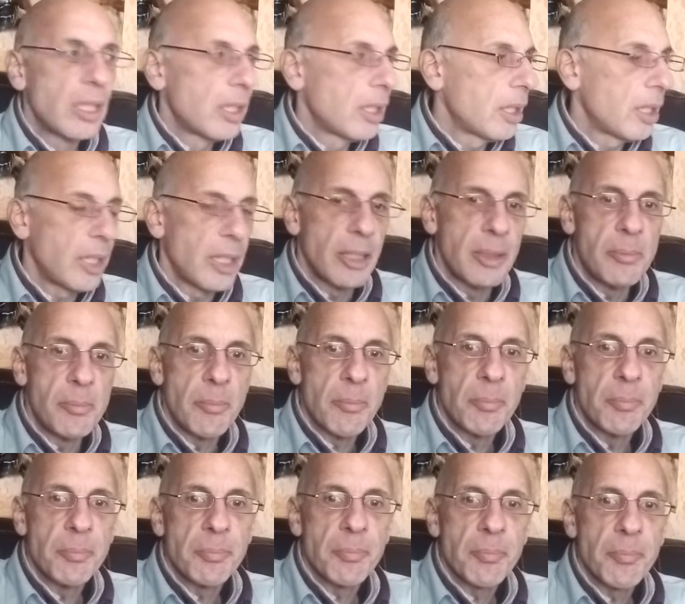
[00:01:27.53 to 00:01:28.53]

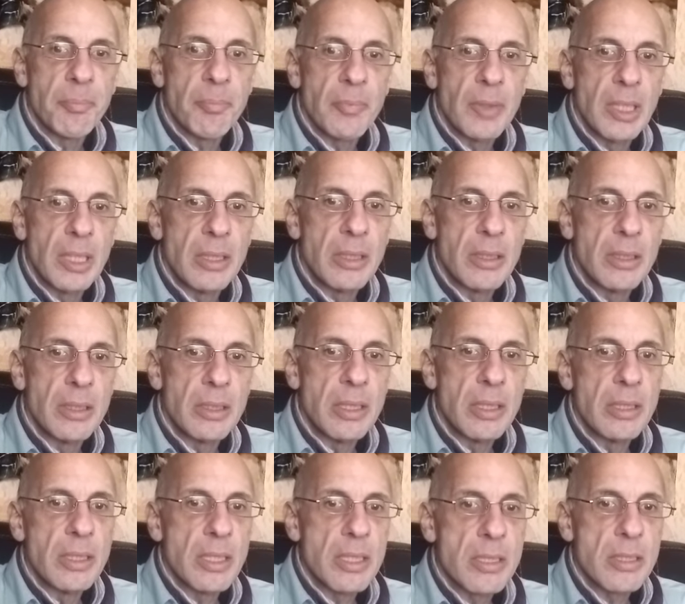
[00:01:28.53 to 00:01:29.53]
Um,
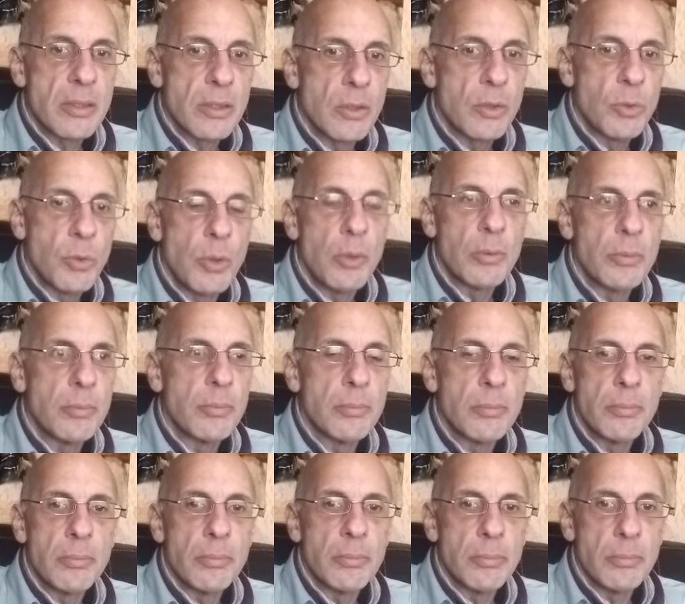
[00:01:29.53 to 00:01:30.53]
th this quote
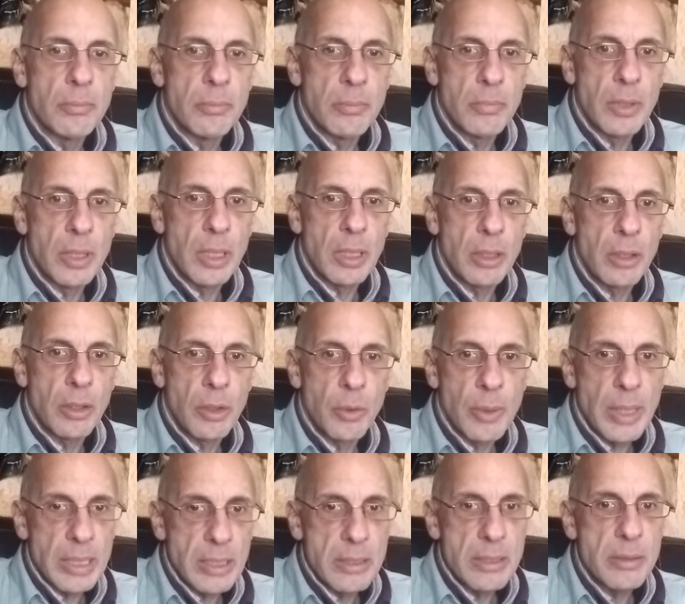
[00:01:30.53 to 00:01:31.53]
uh,
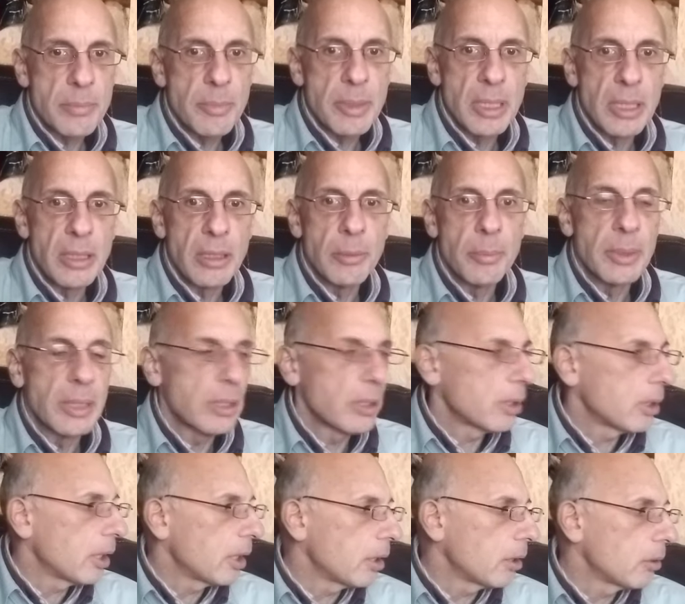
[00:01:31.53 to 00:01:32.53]
corrects me a little bit
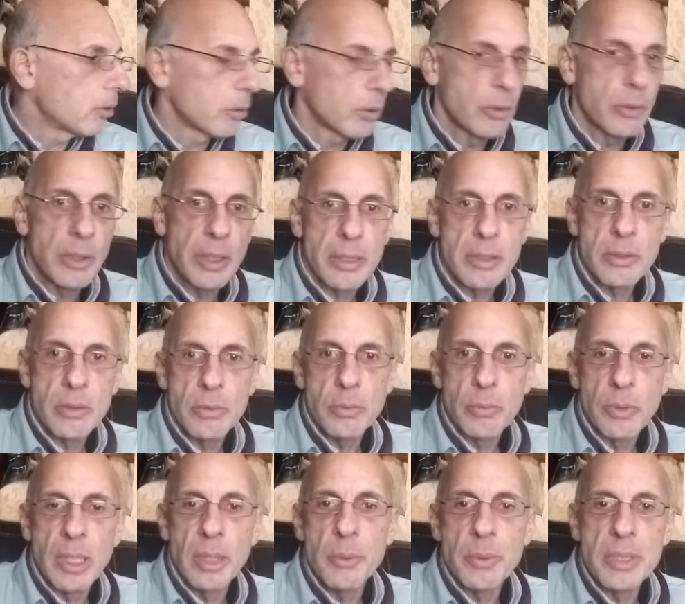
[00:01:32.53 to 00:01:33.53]
uh, or corrects
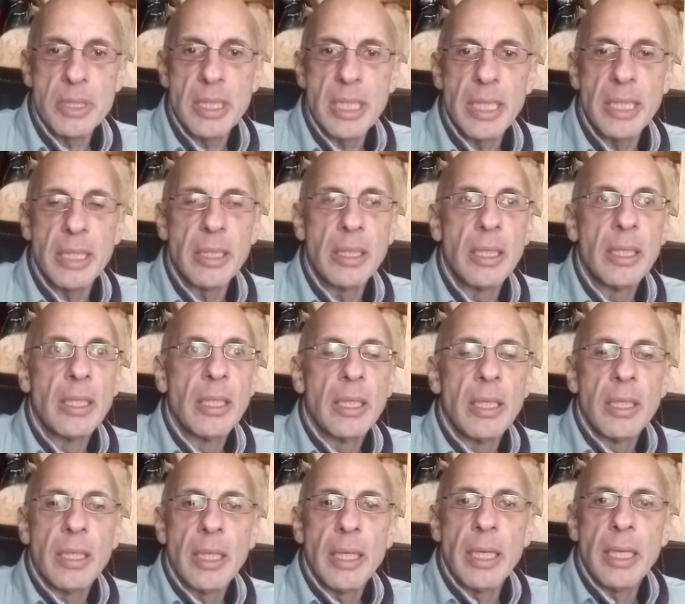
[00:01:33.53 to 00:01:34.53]
what I was saying
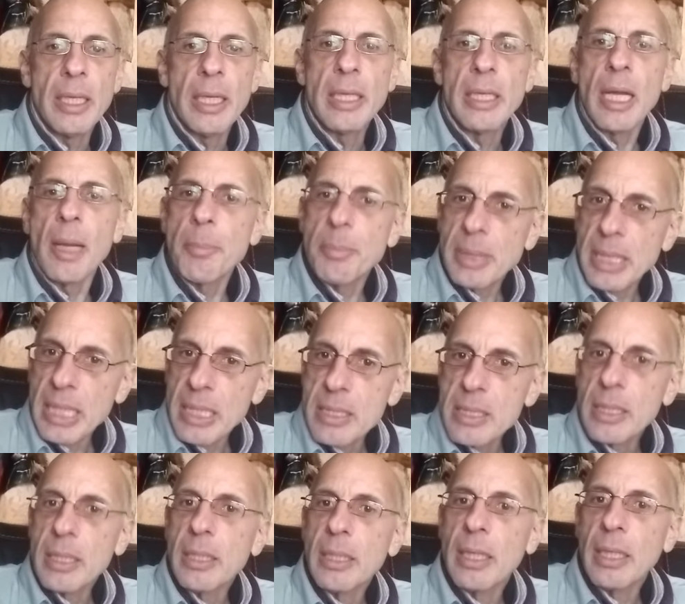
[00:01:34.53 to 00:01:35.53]
and, and updates
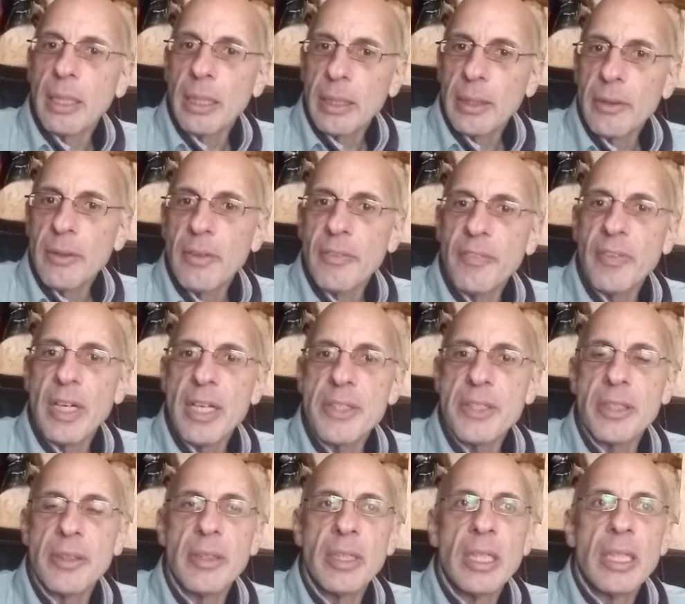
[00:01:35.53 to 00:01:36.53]
it and, and clarifies
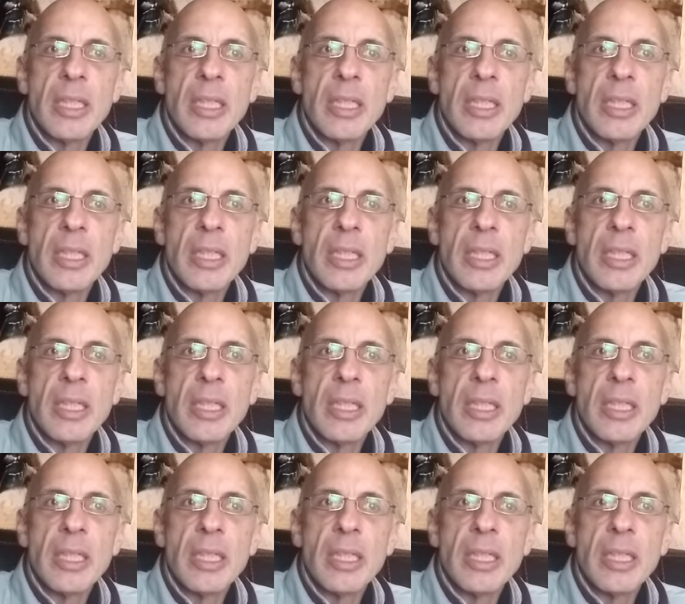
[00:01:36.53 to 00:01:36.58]
it.